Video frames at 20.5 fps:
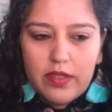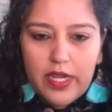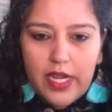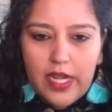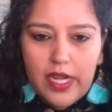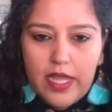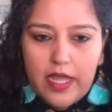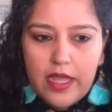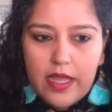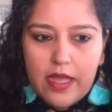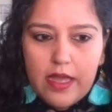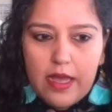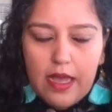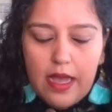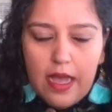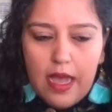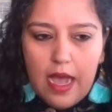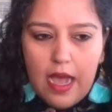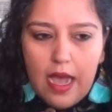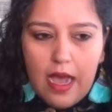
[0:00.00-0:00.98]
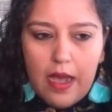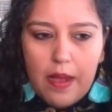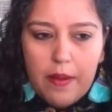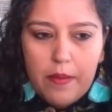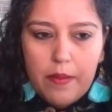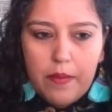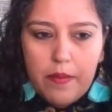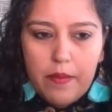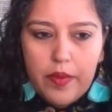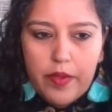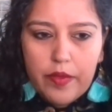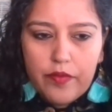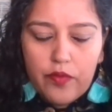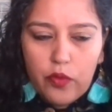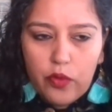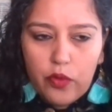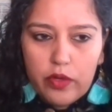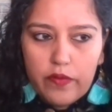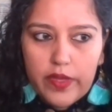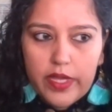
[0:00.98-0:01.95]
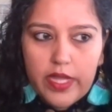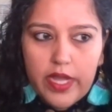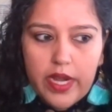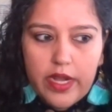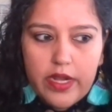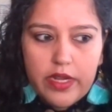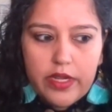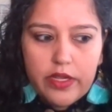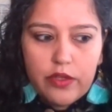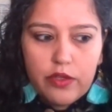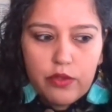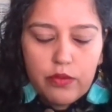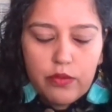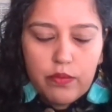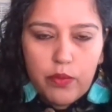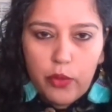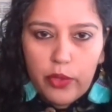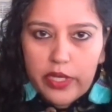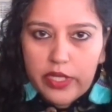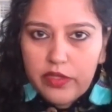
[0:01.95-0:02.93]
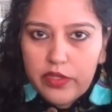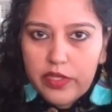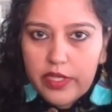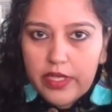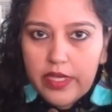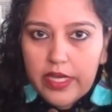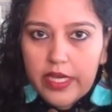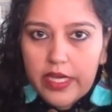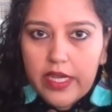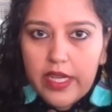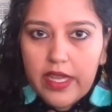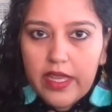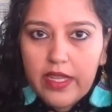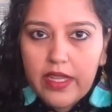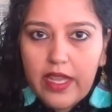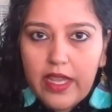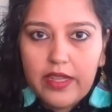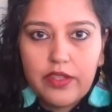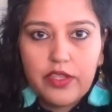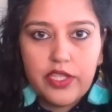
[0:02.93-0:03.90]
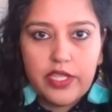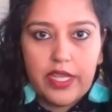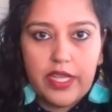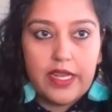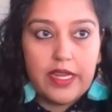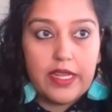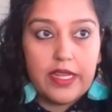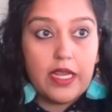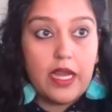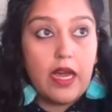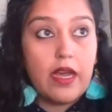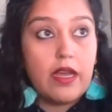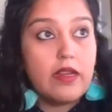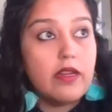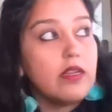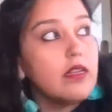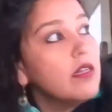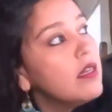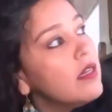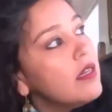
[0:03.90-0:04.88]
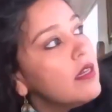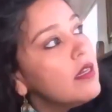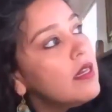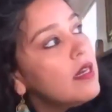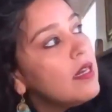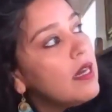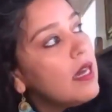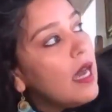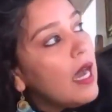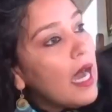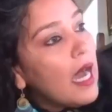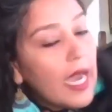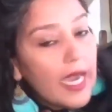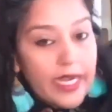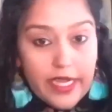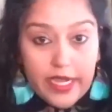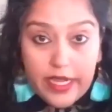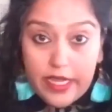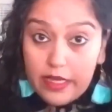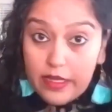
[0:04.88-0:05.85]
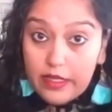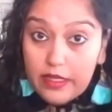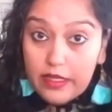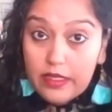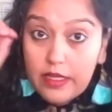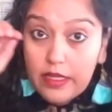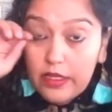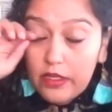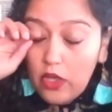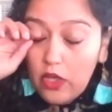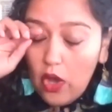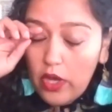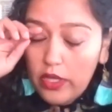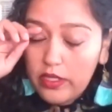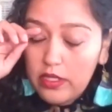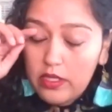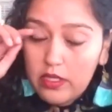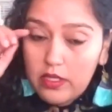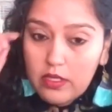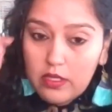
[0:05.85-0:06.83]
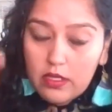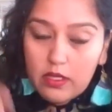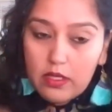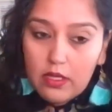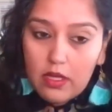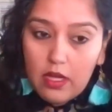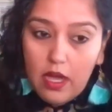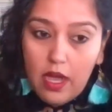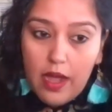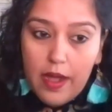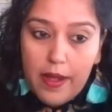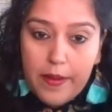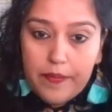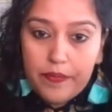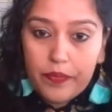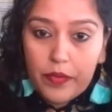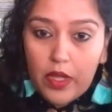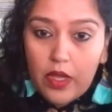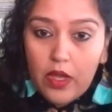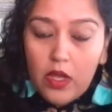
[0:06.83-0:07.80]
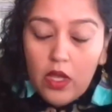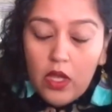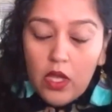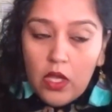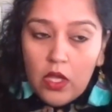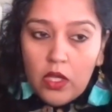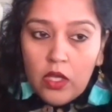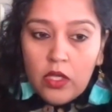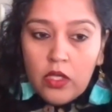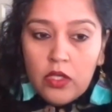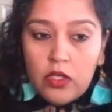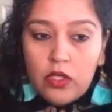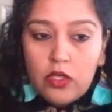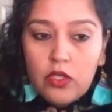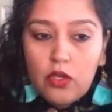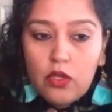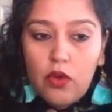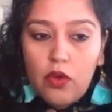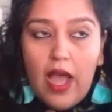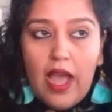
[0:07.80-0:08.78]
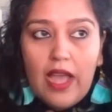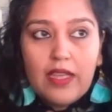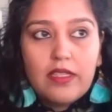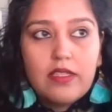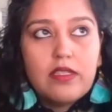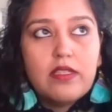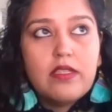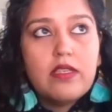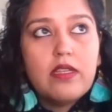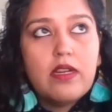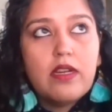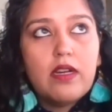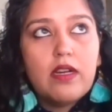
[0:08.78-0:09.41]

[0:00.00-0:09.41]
really, before we get into poetry reading and sharing our ideas and thoughts. So, as